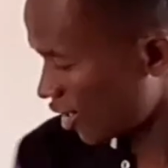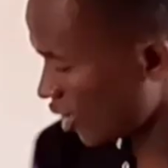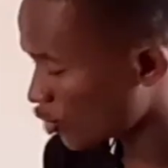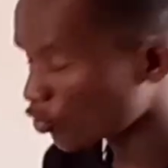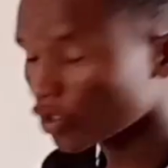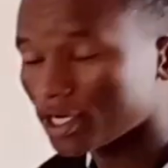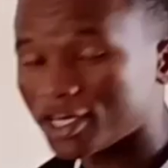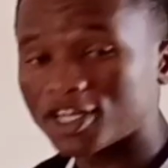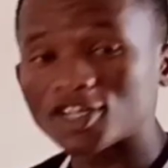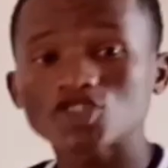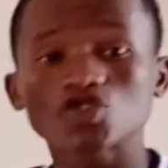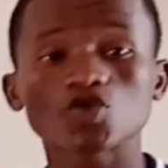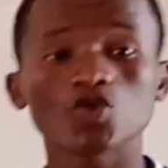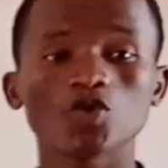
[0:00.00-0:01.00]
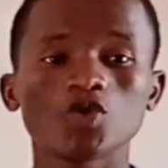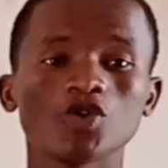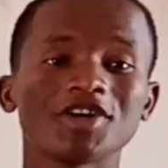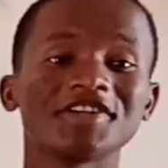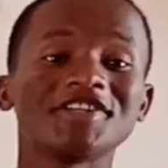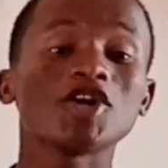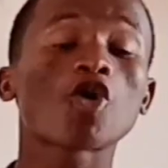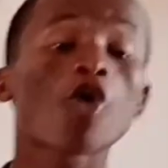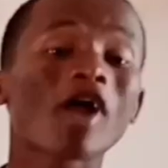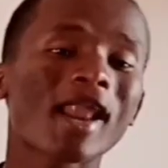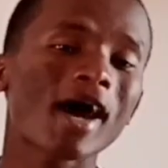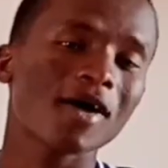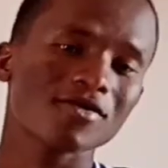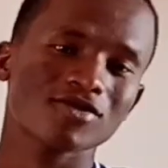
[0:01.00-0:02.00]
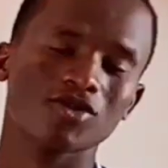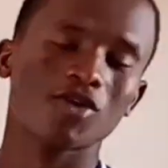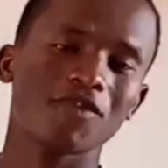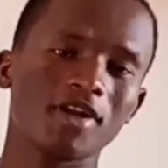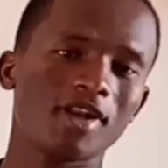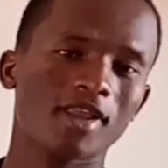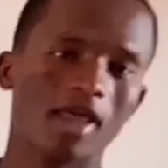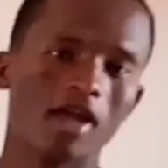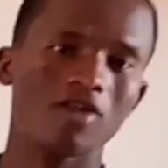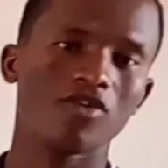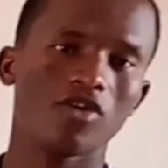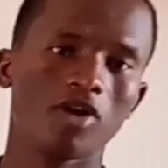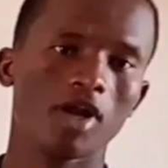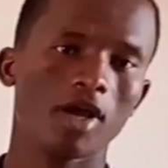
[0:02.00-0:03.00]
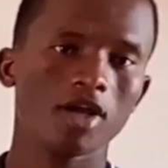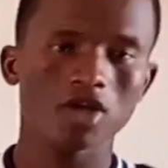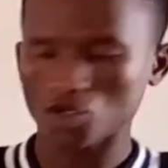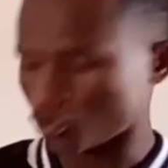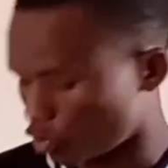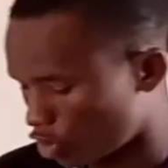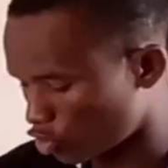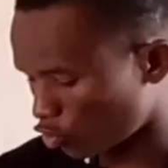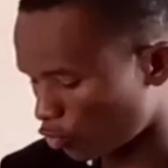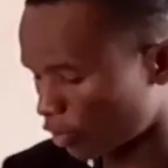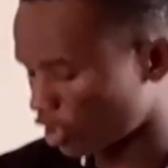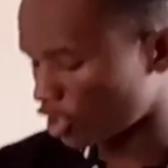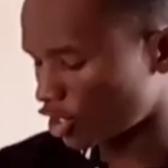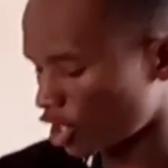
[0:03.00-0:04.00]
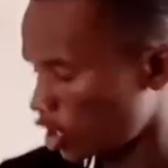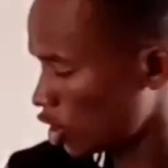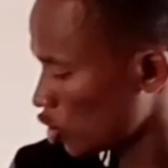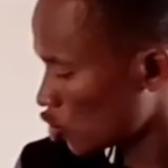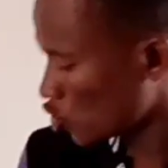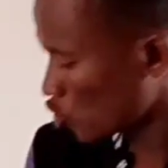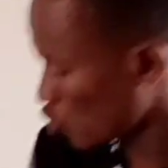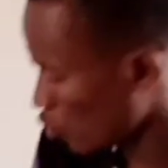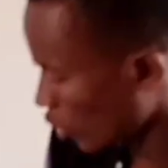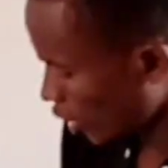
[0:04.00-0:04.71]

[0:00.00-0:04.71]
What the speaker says: it will lead to the collapse of the alveoli. So it will potentially lead to